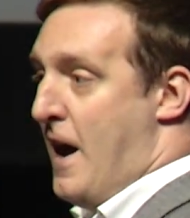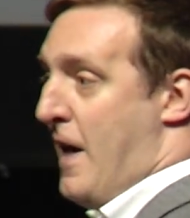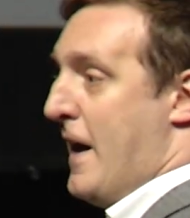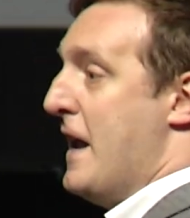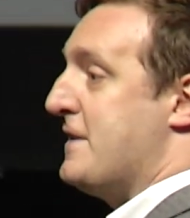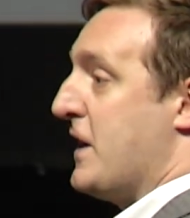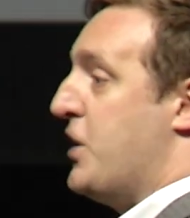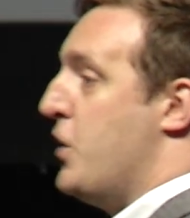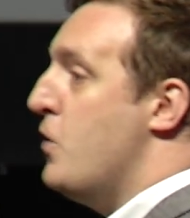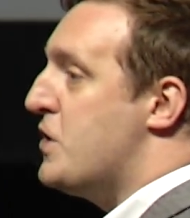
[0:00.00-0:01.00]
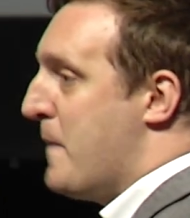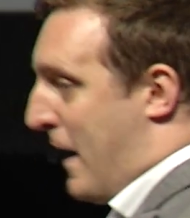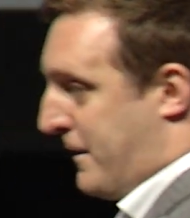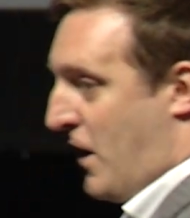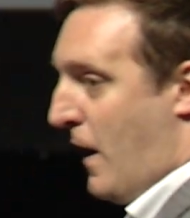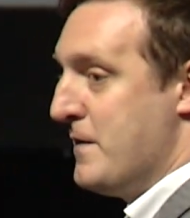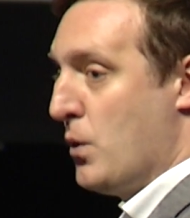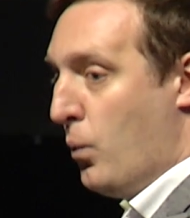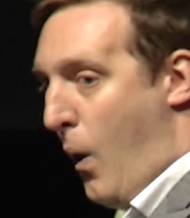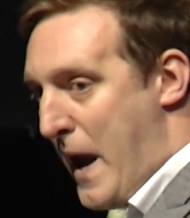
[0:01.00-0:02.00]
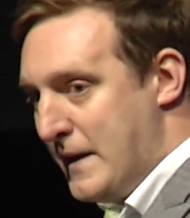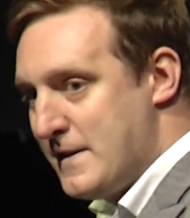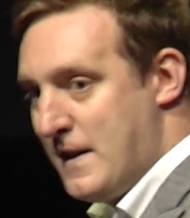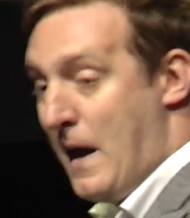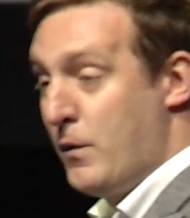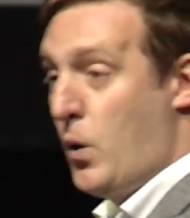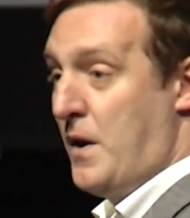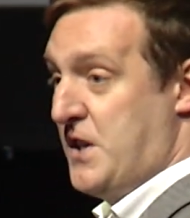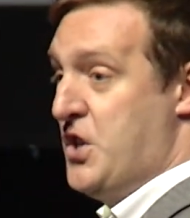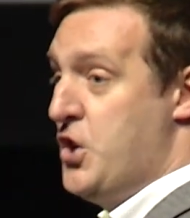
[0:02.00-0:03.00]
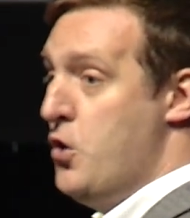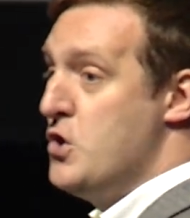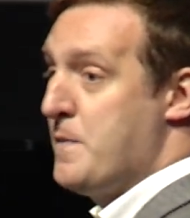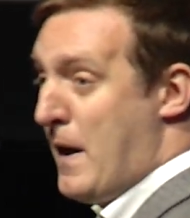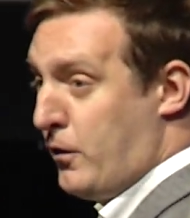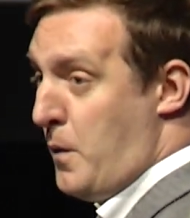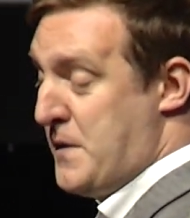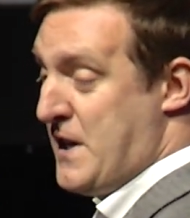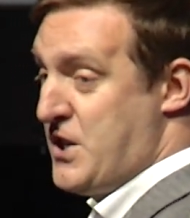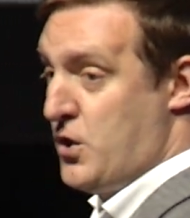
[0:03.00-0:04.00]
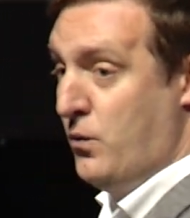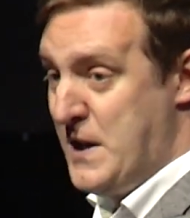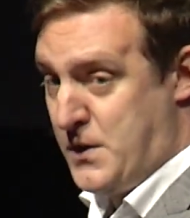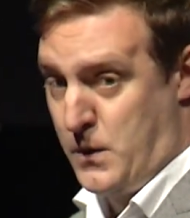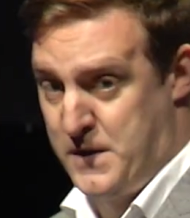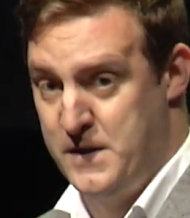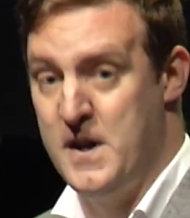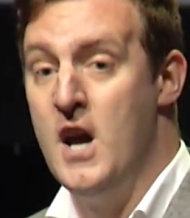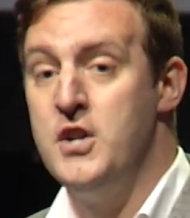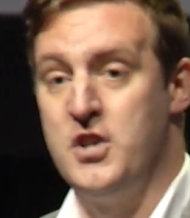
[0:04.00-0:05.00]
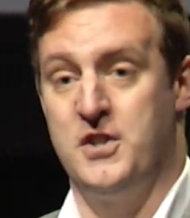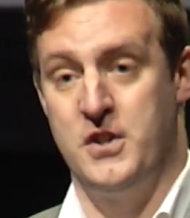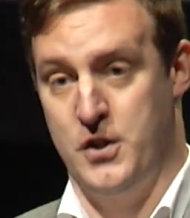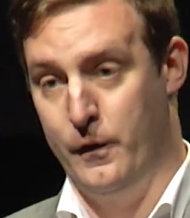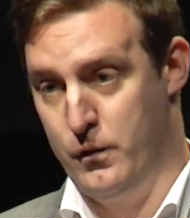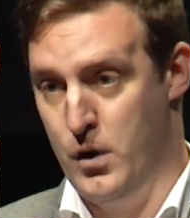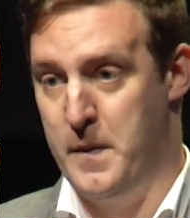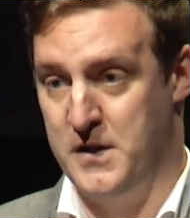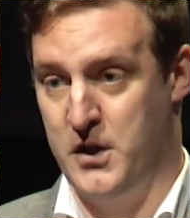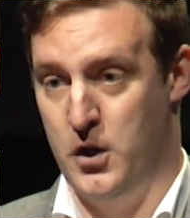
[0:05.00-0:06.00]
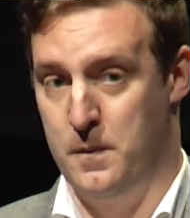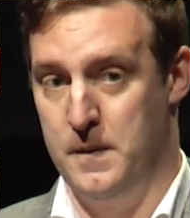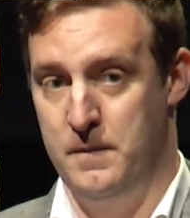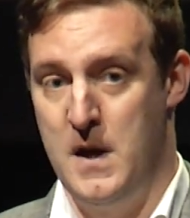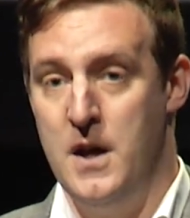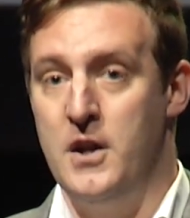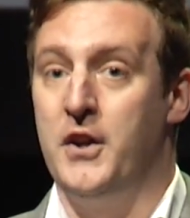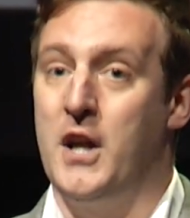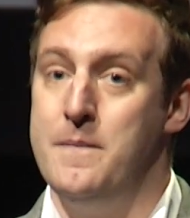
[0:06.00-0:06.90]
That is a huge amount of time to wait and requires a huge amount of computational resources just to solve a Rubik's Cube. Now, you can